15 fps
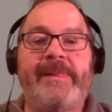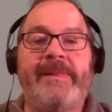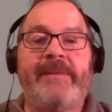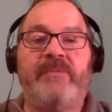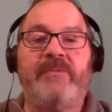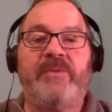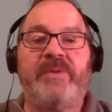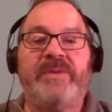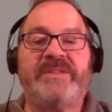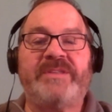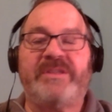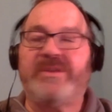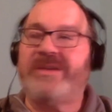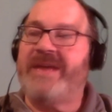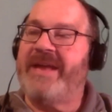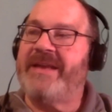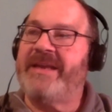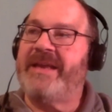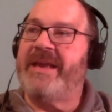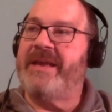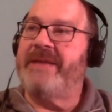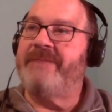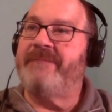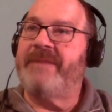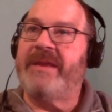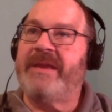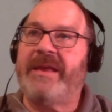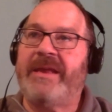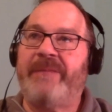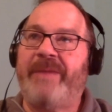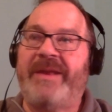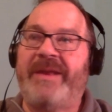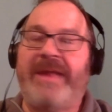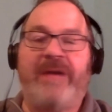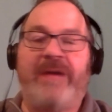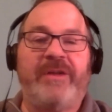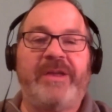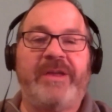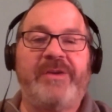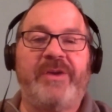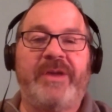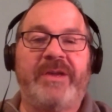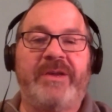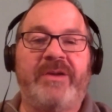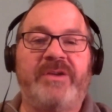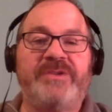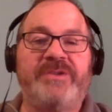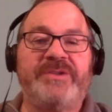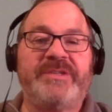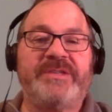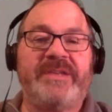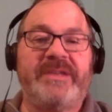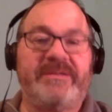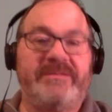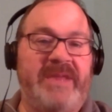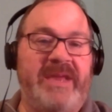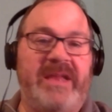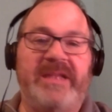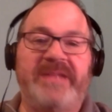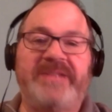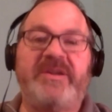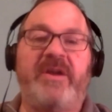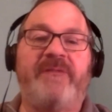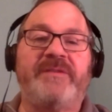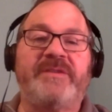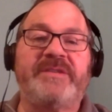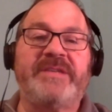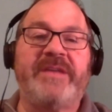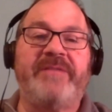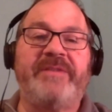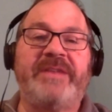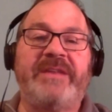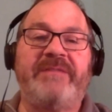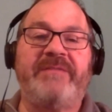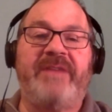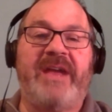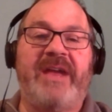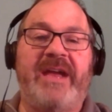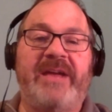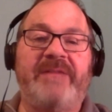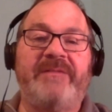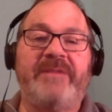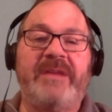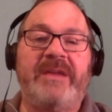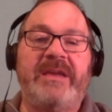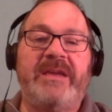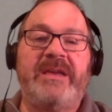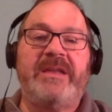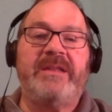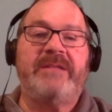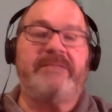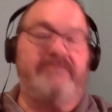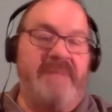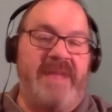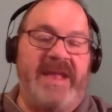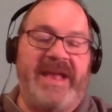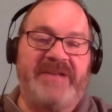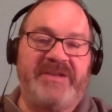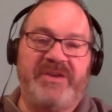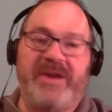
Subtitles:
We went to look at it, and about an hour later, I called you and said, yeah, let's offer 75. I asked you